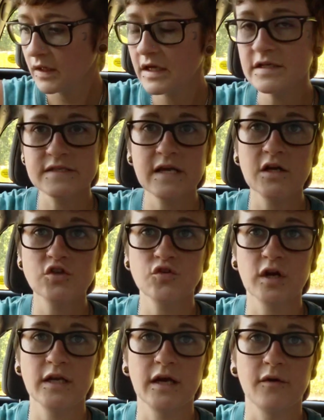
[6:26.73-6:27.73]
it sucks
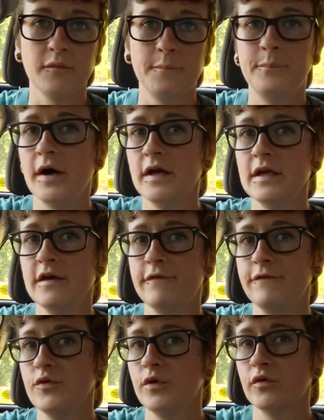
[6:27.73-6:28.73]
right now, but
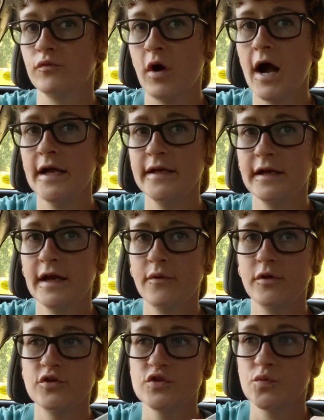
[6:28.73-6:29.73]
if you can ride it
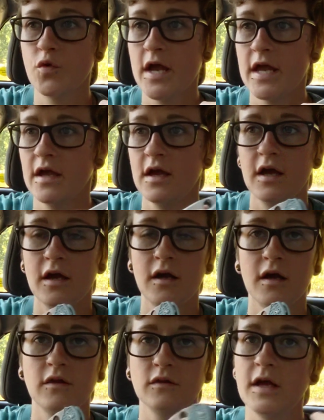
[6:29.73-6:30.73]
out and just wait,
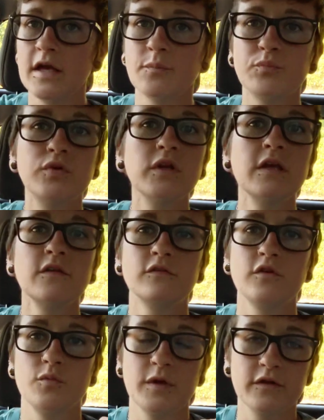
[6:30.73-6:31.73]
like, please
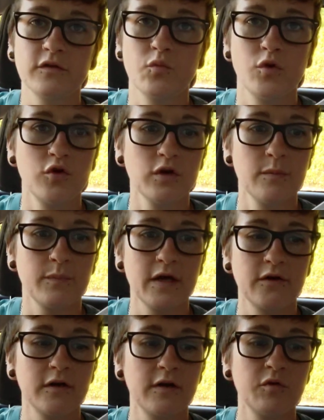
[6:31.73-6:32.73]
do because it will get
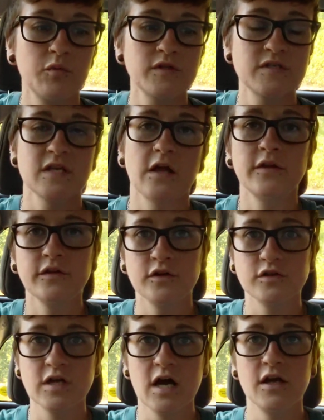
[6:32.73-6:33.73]
better. And everyone's selling their
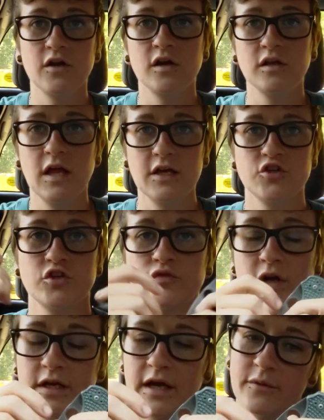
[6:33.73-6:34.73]
entire collection
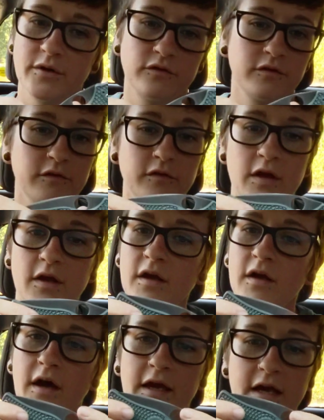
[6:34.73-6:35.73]
right now. And it's just,
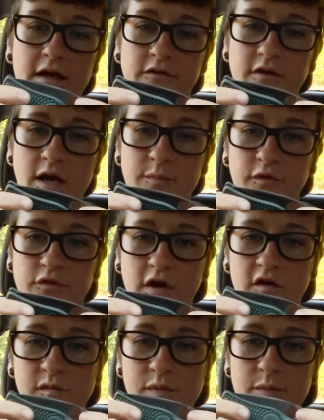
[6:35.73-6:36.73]
I get it, times are
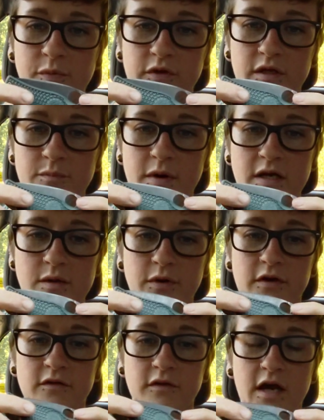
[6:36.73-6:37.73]
tough. People need money,
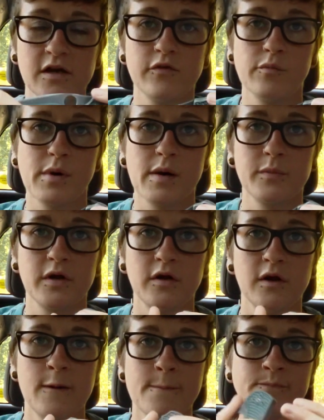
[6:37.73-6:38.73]
but it's kind of a bummer